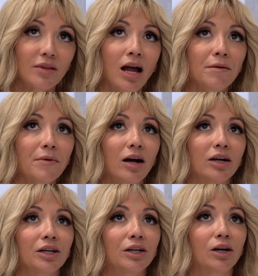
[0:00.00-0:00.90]
I'm not
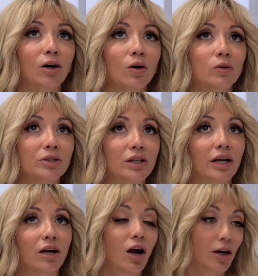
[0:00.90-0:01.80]
going to go to
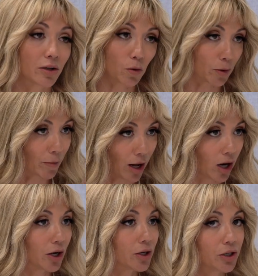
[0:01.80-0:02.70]
a hardcore
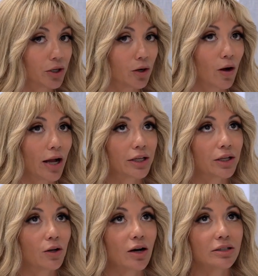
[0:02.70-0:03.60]
bar. I
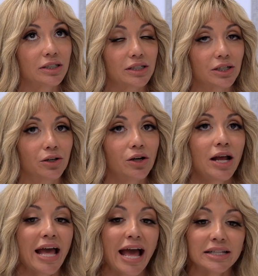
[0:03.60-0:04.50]
can go out to dinner,
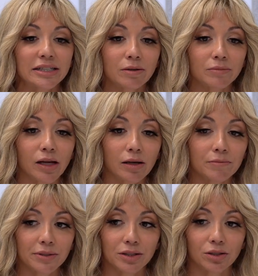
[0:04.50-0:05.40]
and
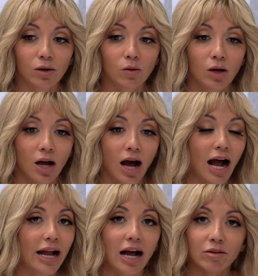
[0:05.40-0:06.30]
sometimes,
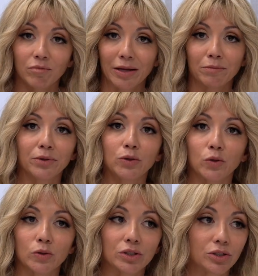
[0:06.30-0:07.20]
I have my
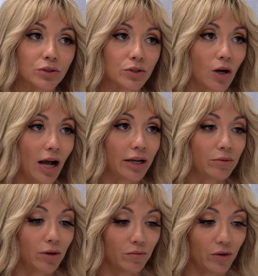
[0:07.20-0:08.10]
moods too. So I
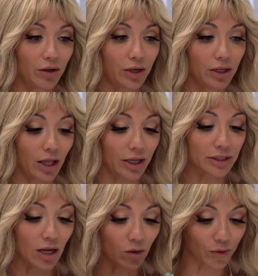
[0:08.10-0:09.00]
am very
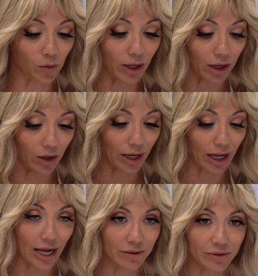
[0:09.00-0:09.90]
self-aware.
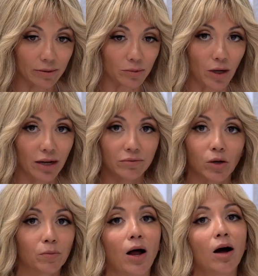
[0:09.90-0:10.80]
I have times where I have
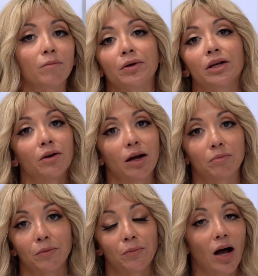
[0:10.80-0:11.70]
no problem being
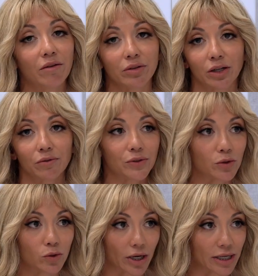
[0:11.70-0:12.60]
around people having a
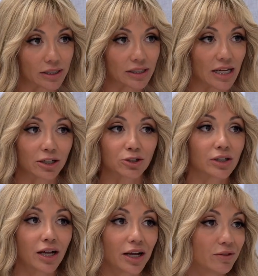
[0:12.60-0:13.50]
few drinks. It's
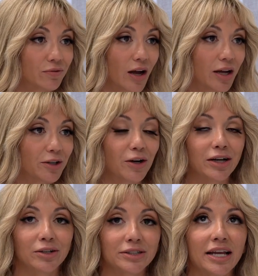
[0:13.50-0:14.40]
actually kind of fun or
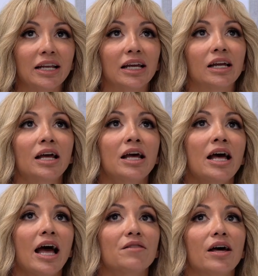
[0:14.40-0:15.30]
entertaining.
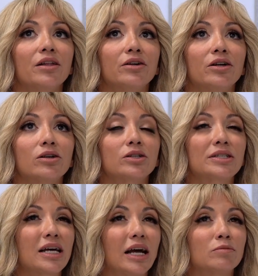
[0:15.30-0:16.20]
And then there's
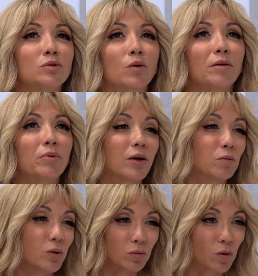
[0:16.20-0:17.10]
times where I probably
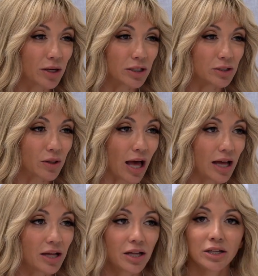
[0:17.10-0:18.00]
wouldn't want to do
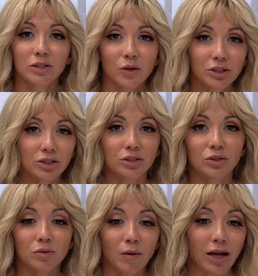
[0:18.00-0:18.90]
that. So I just
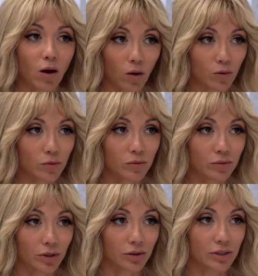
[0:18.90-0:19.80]
use my
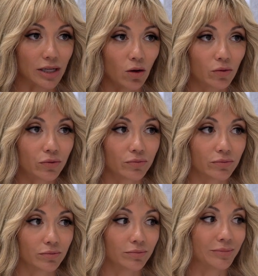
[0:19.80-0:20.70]
own, self
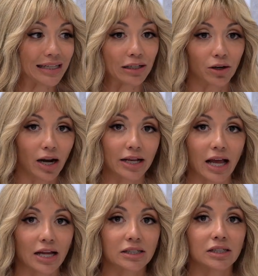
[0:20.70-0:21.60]
meter, I
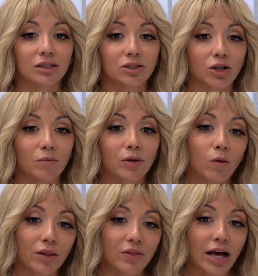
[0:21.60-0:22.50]
guess, to determine
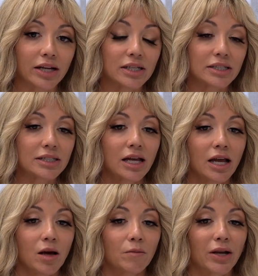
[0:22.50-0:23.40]
what that is.
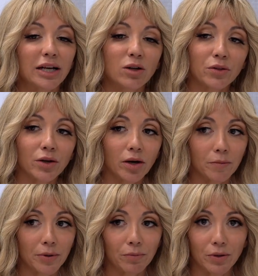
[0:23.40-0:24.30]
But I know there are
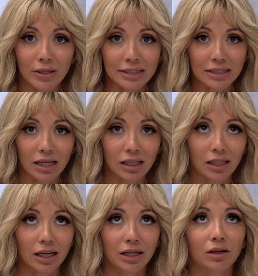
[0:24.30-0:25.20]
people that say that
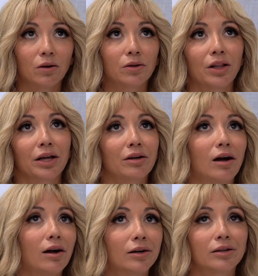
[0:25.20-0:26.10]
they can go to
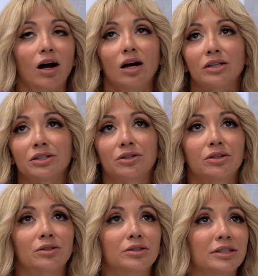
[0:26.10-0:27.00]
hard
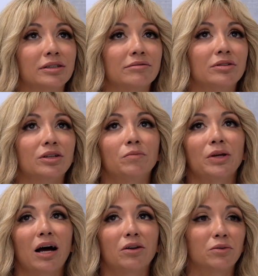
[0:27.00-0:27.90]
concerts and,
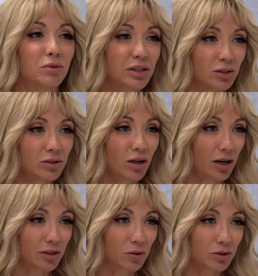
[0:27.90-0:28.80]
be out in real
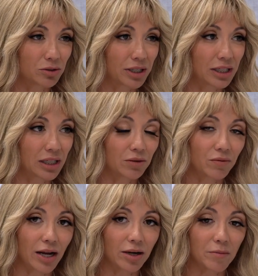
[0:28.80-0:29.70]
hardcore drinking
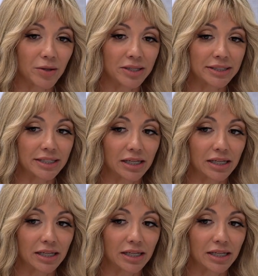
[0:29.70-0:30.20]
environments.